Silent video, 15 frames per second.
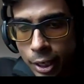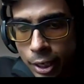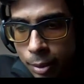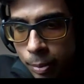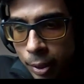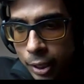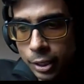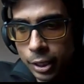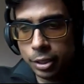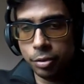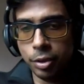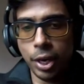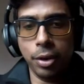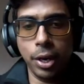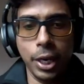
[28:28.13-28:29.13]
But since
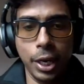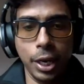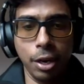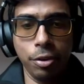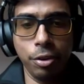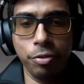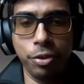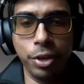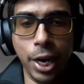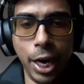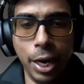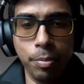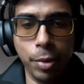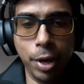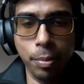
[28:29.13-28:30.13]
we are running out of
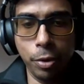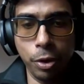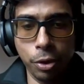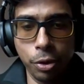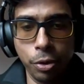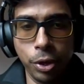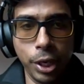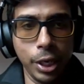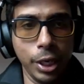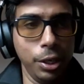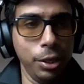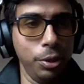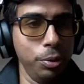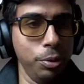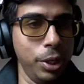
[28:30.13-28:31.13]
time, I'm not going
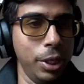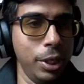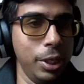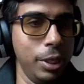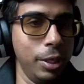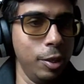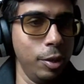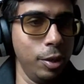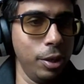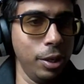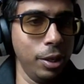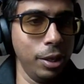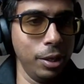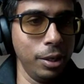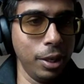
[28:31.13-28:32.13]
into the
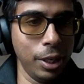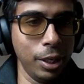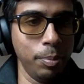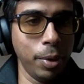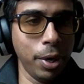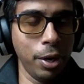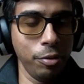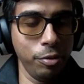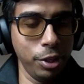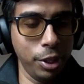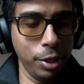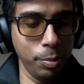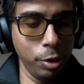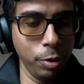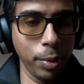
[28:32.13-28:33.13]
other part of the
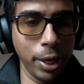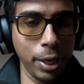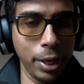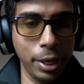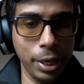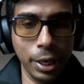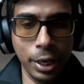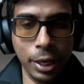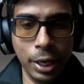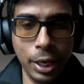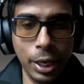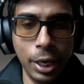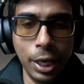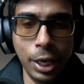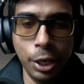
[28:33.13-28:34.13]
demo, but
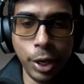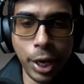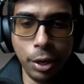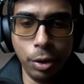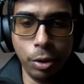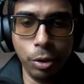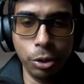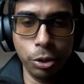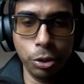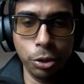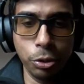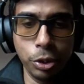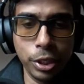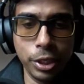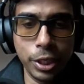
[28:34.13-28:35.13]
you can also
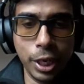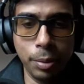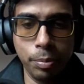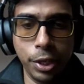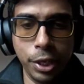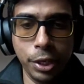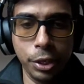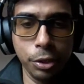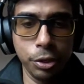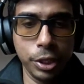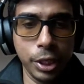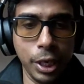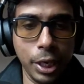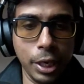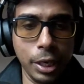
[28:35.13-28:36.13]
do the same thing
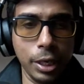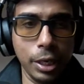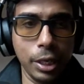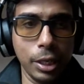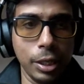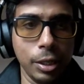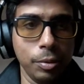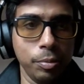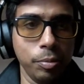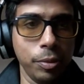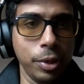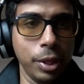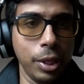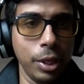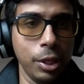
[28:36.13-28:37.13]
using
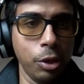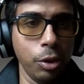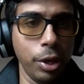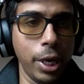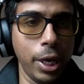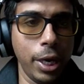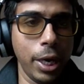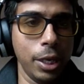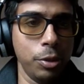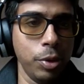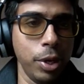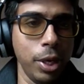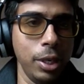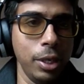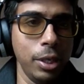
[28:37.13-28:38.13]
.NET as
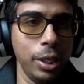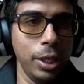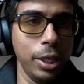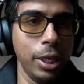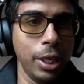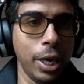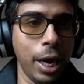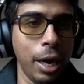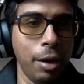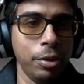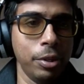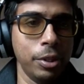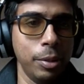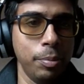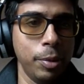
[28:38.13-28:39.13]
well. Here I have
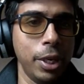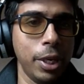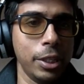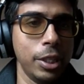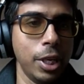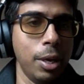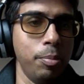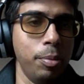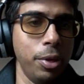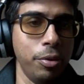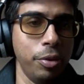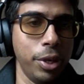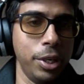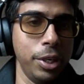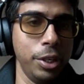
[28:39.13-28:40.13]
a similar example
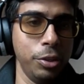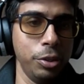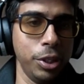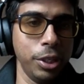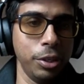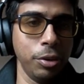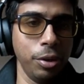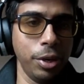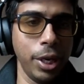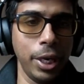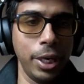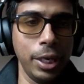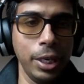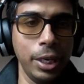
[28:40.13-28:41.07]
written using .NET.